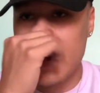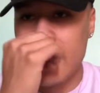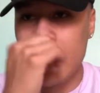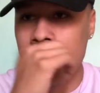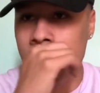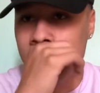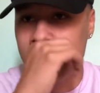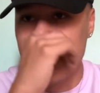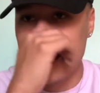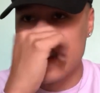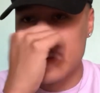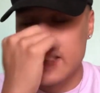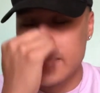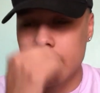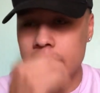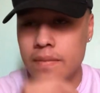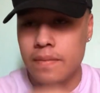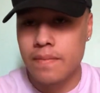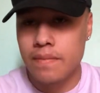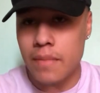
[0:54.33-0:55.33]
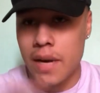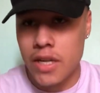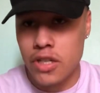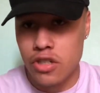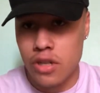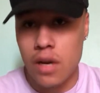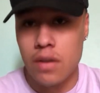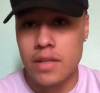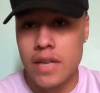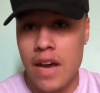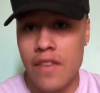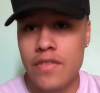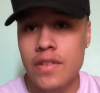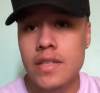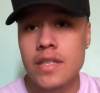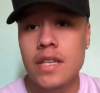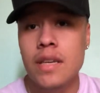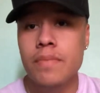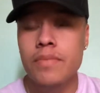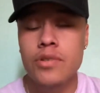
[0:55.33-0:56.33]
And mind you, I was half
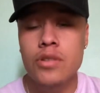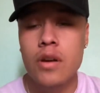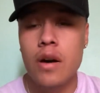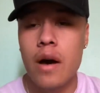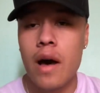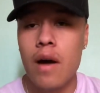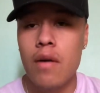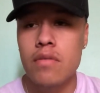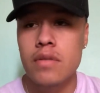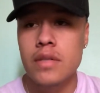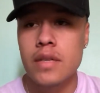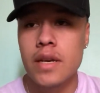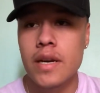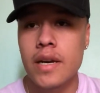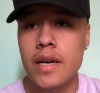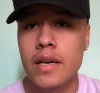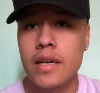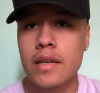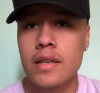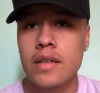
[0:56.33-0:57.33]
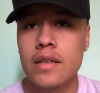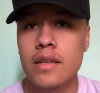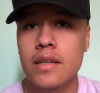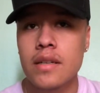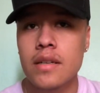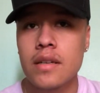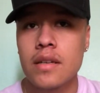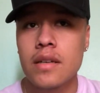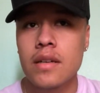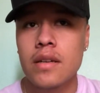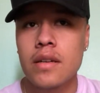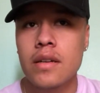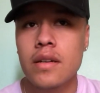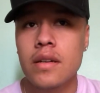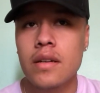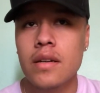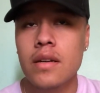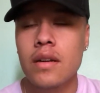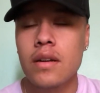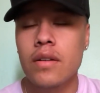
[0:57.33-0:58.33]
asleep, so I was like,
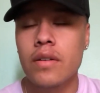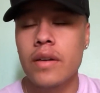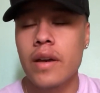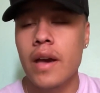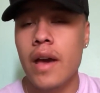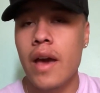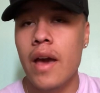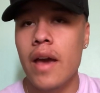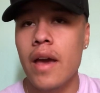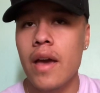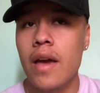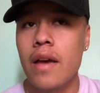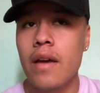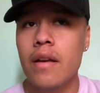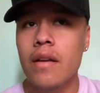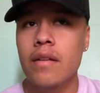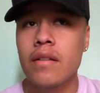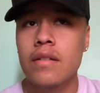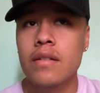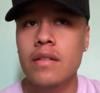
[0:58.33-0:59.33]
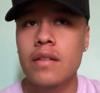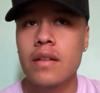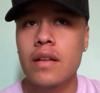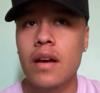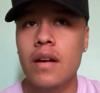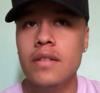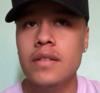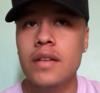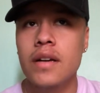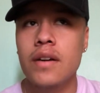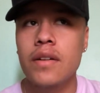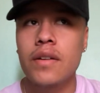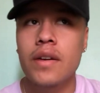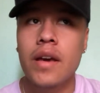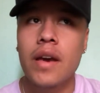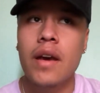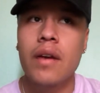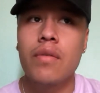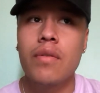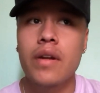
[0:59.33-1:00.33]
okay. I was like,
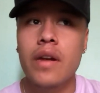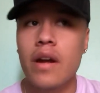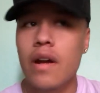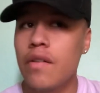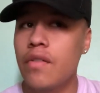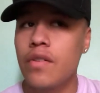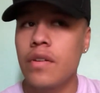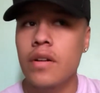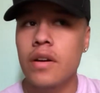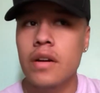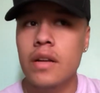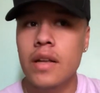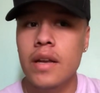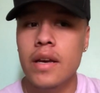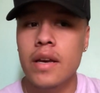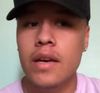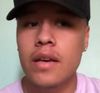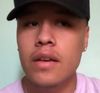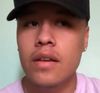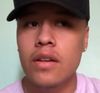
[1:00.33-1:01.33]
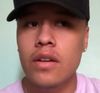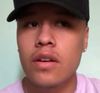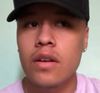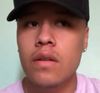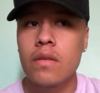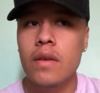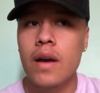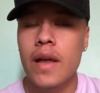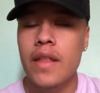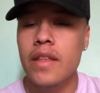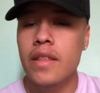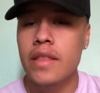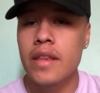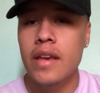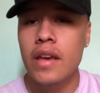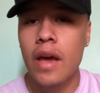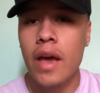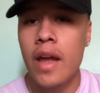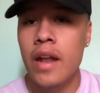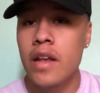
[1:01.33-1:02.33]
okay, whatever. Like, I didn't
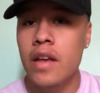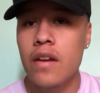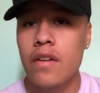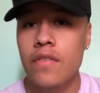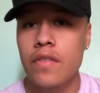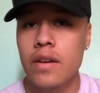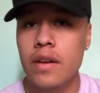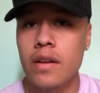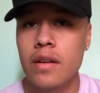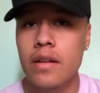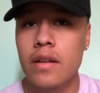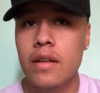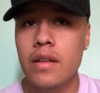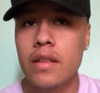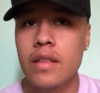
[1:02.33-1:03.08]
think any of it.